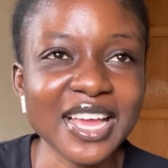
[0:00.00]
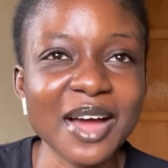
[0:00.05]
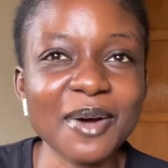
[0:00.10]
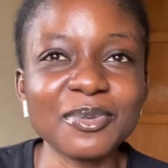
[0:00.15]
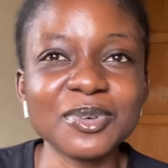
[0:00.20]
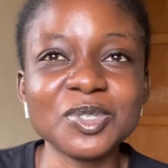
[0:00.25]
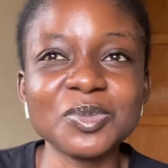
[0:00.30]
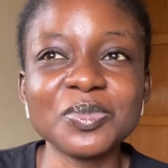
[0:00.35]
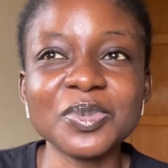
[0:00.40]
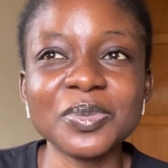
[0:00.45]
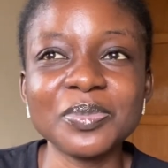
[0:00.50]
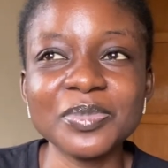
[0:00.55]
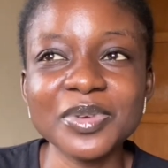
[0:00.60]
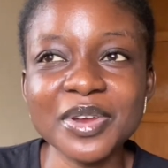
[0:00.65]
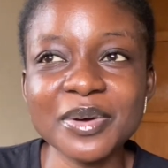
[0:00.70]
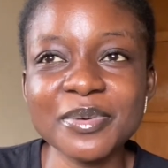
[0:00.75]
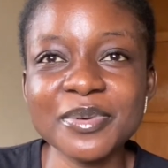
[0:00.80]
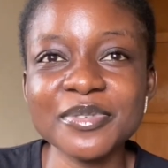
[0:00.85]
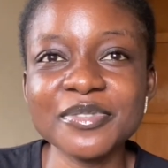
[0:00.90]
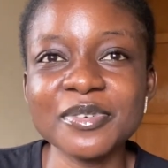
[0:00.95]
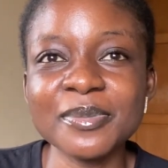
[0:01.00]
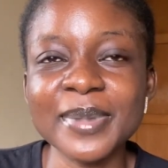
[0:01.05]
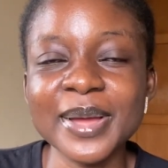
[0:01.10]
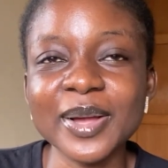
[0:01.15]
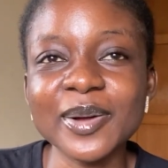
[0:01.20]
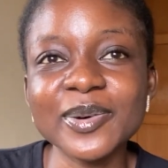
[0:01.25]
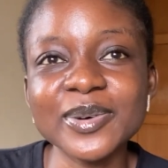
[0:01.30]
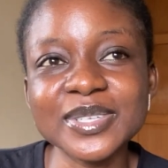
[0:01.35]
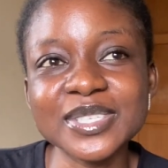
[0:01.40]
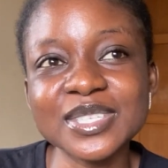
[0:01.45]
I was preparing for my
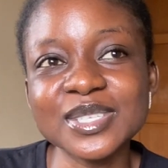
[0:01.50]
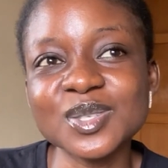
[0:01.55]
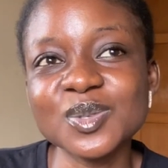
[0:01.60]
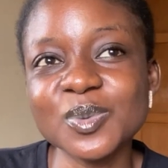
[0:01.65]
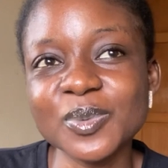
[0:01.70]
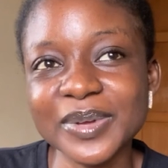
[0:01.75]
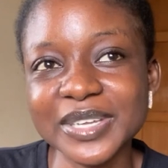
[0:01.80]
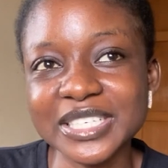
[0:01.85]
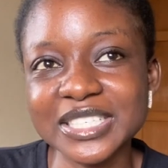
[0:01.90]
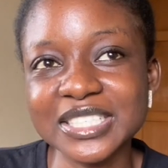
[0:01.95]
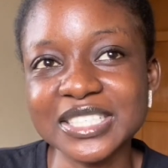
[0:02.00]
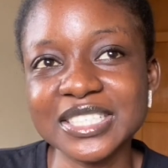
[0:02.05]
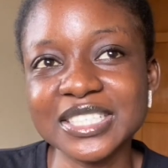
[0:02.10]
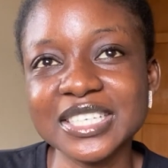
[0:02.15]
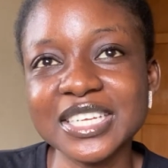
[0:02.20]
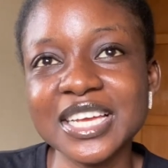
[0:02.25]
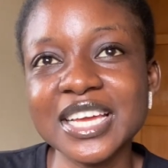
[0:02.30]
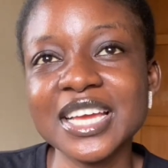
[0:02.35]
cousin's wedding.